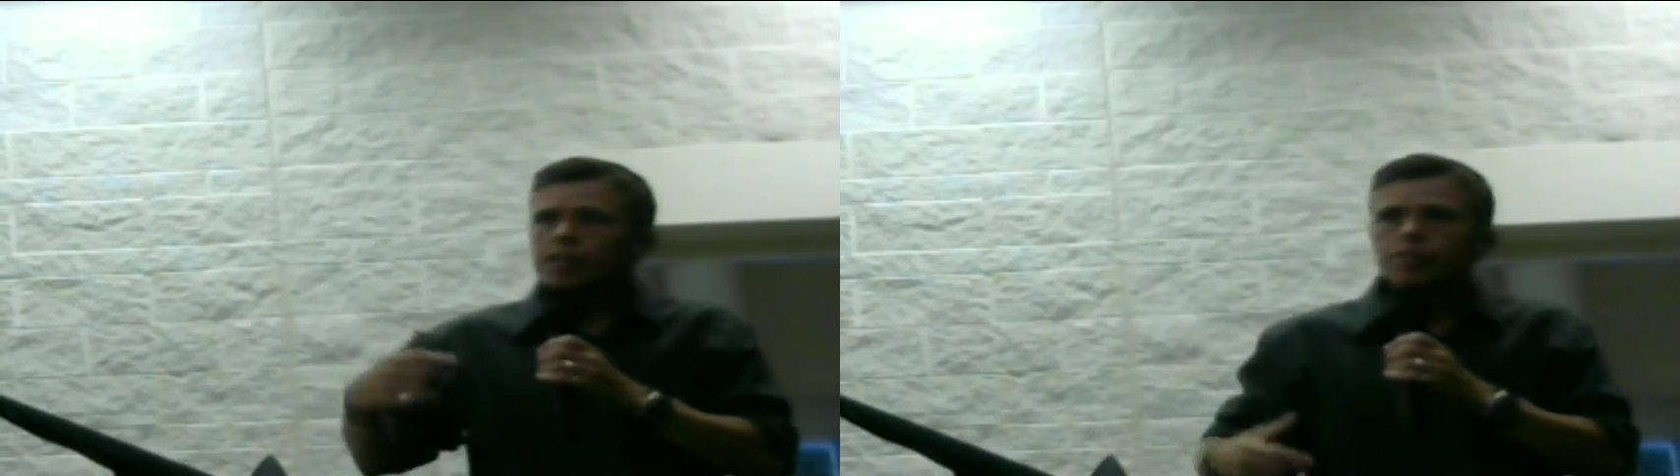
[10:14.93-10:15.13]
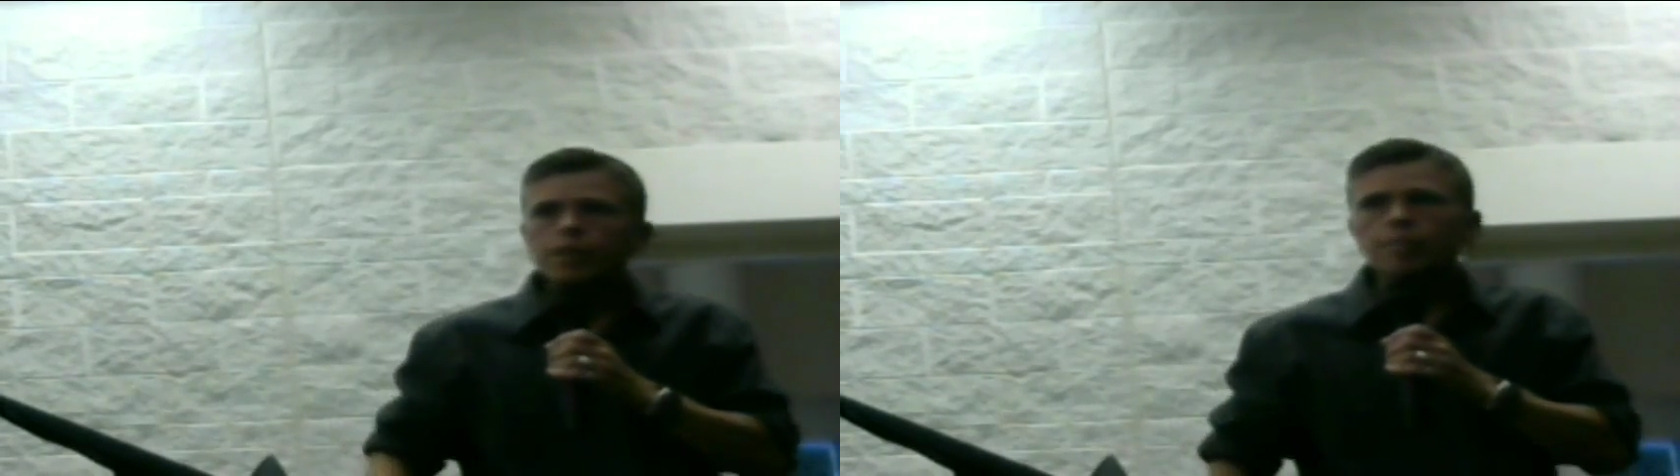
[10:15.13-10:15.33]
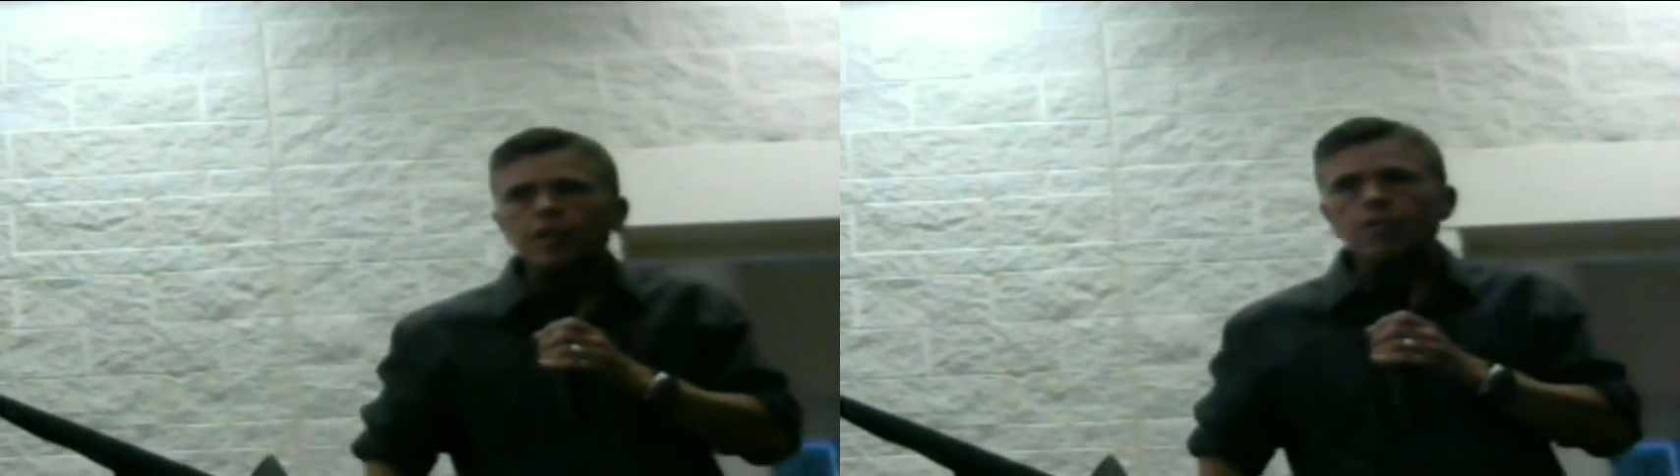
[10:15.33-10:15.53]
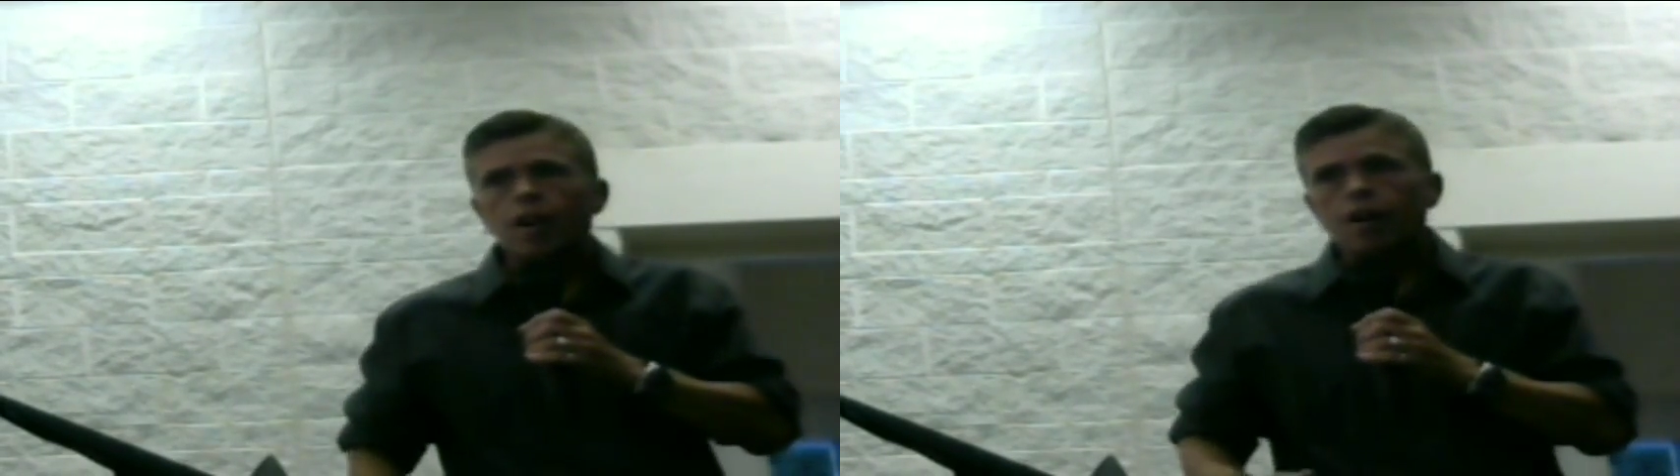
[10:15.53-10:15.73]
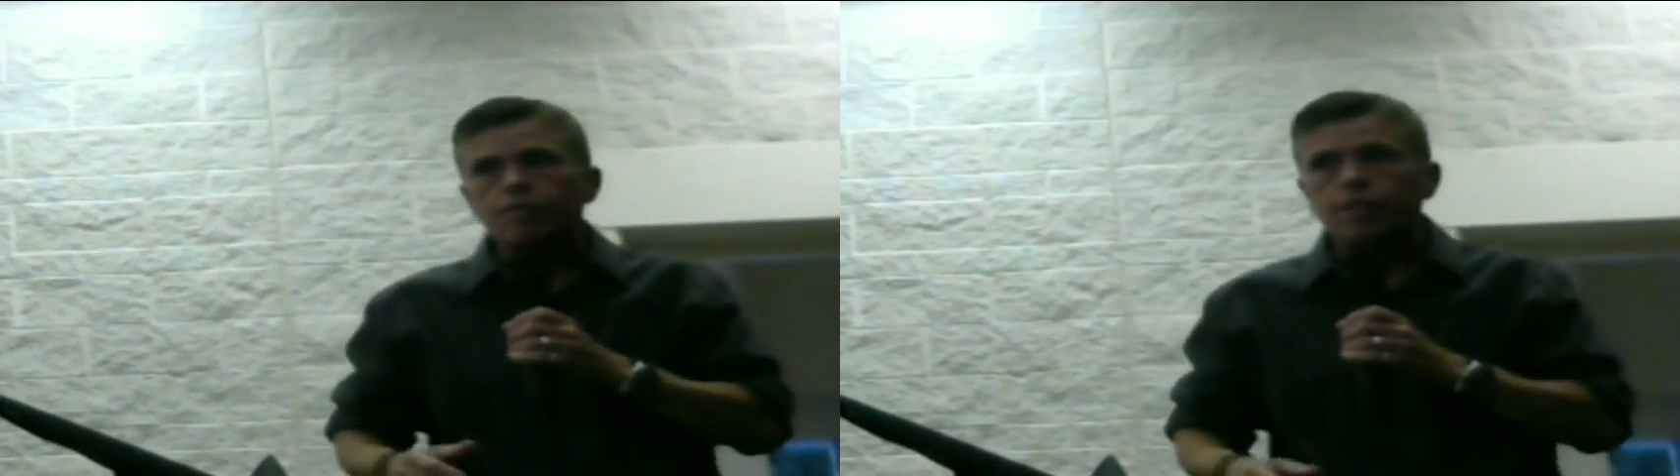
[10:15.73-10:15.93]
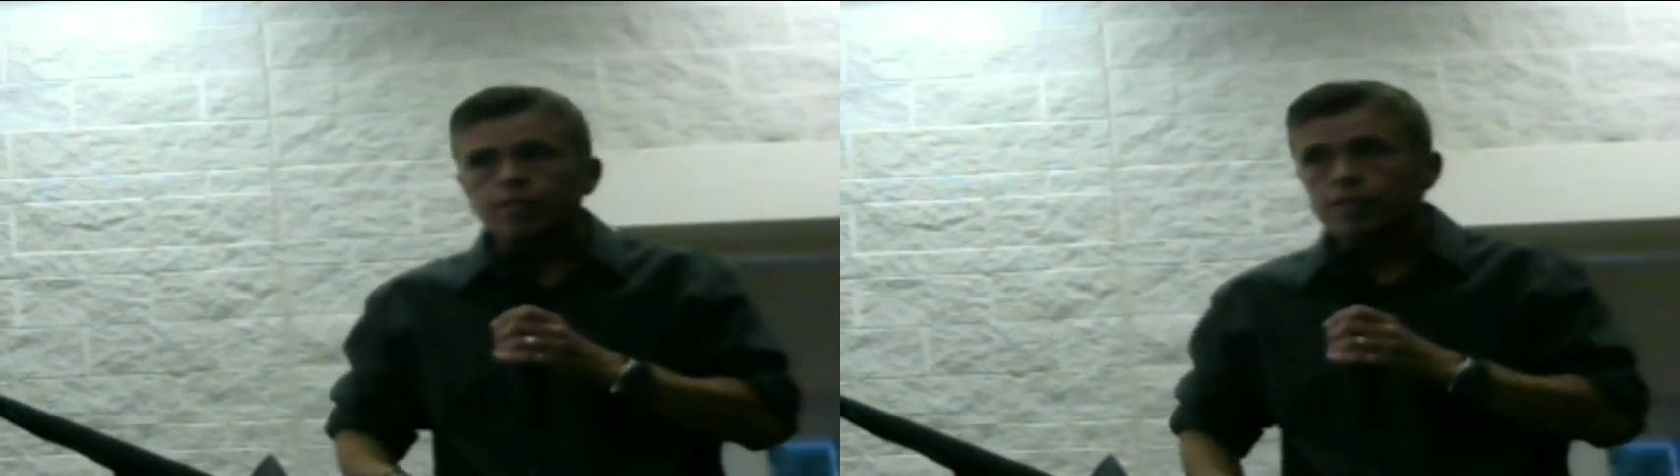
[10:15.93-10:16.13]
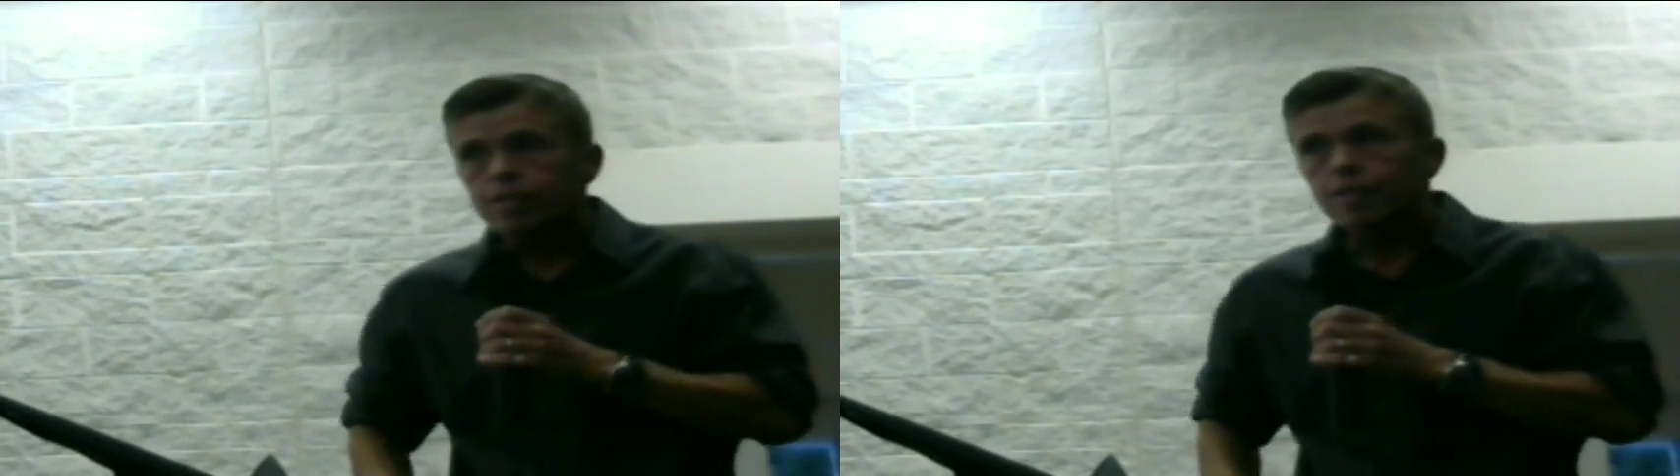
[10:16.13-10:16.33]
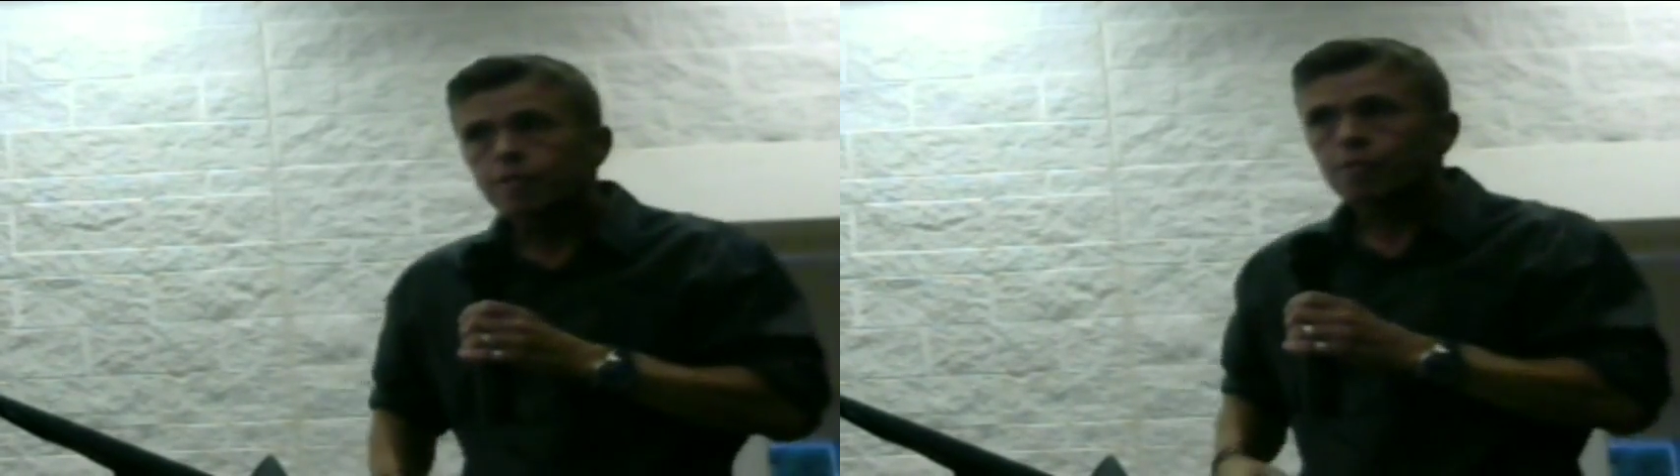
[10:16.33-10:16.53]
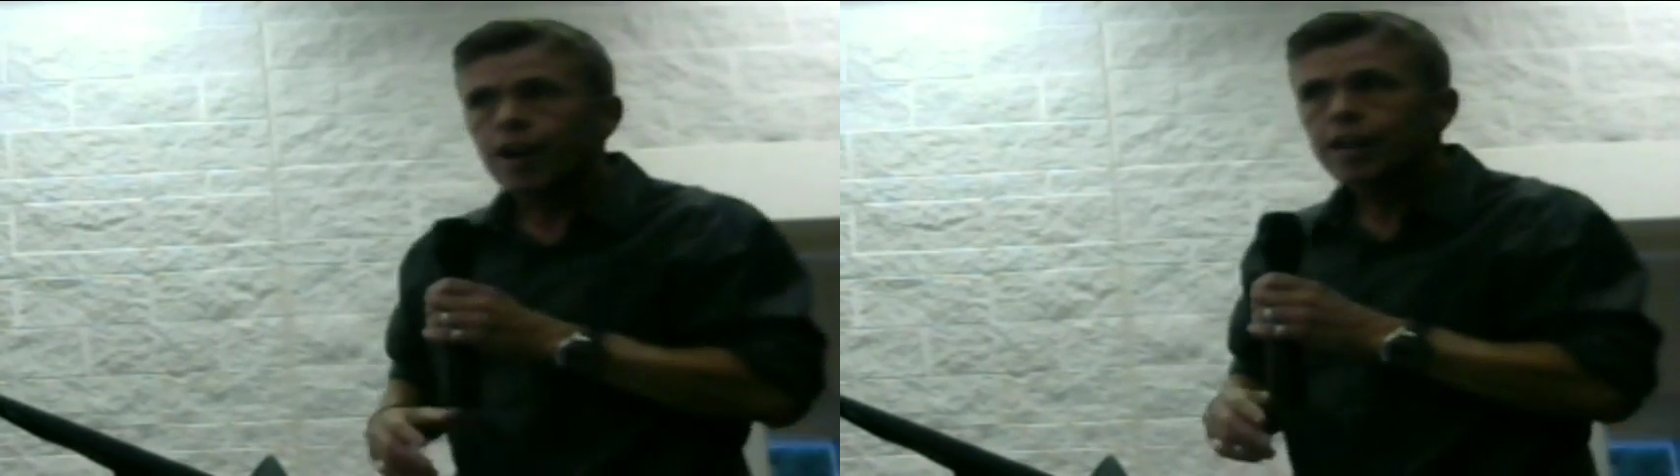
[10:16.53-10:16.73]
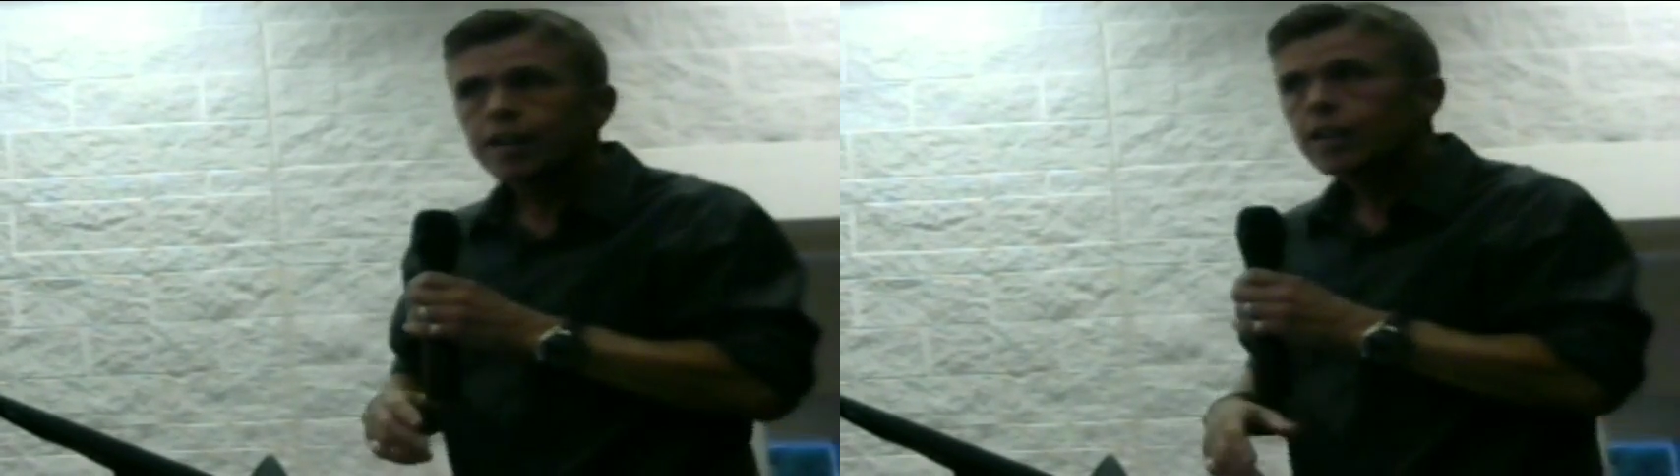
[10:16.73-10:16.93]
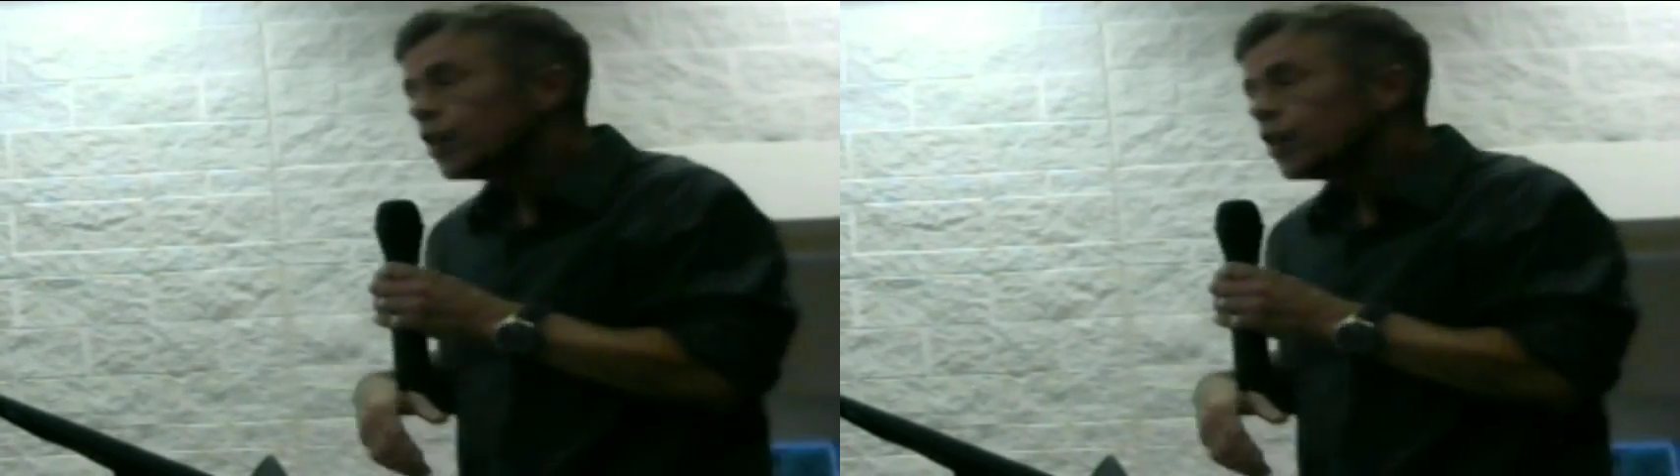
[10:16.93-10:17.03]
the female golfer, right?